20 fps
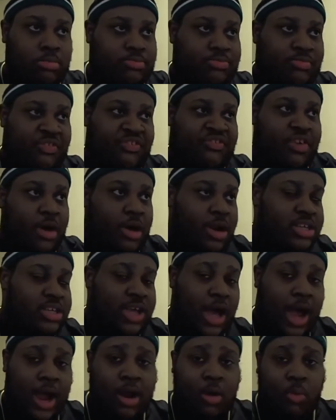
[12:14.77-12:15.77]
fuck, let's
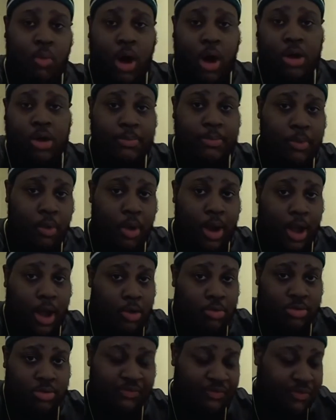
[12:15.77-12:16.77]
hire a water boy.
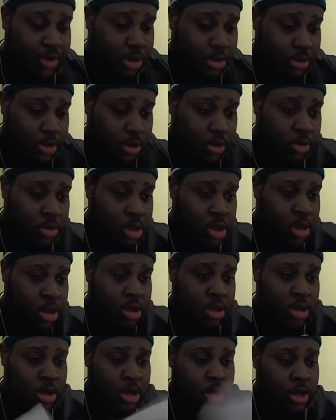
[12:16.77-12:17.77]
I don't fuck know.
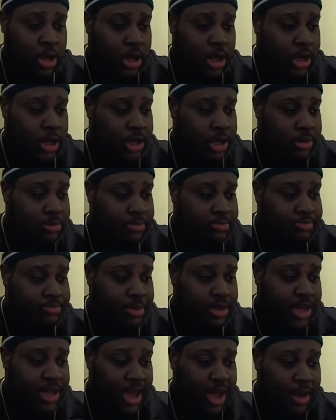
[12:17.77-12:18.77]

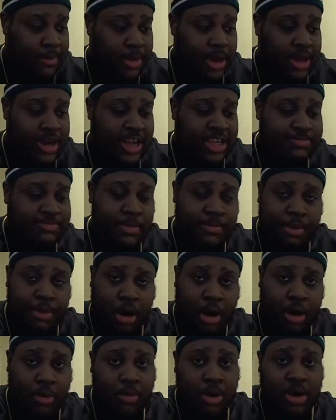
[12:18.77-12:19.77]
But, yeah, man, that's been
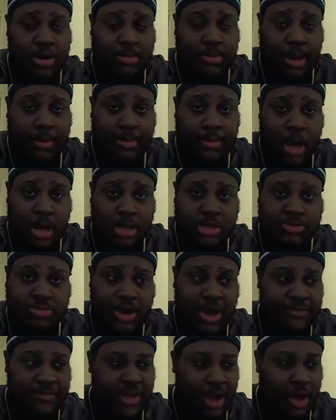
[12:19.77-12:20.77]
part one of my mock
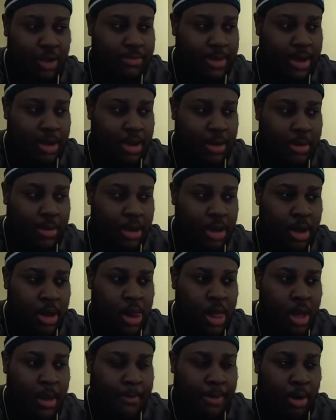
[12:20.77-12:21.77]
draft. I'll make a
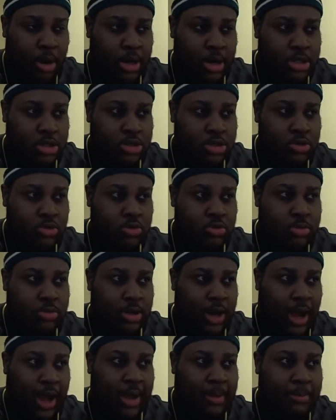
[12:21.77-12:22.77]
part two,
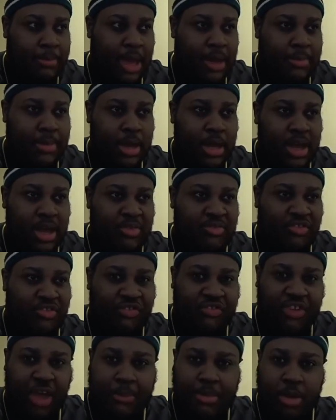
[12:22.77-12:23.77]
like, maybe in
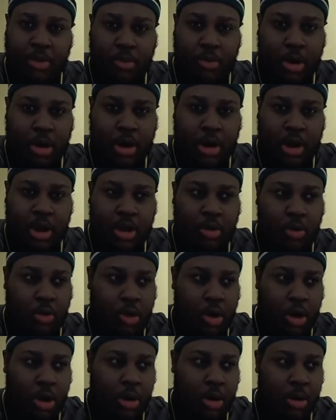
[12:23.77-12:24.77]
February
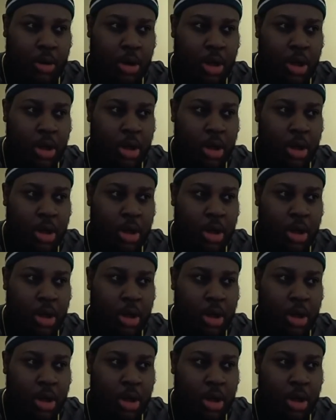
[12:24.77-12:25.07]
or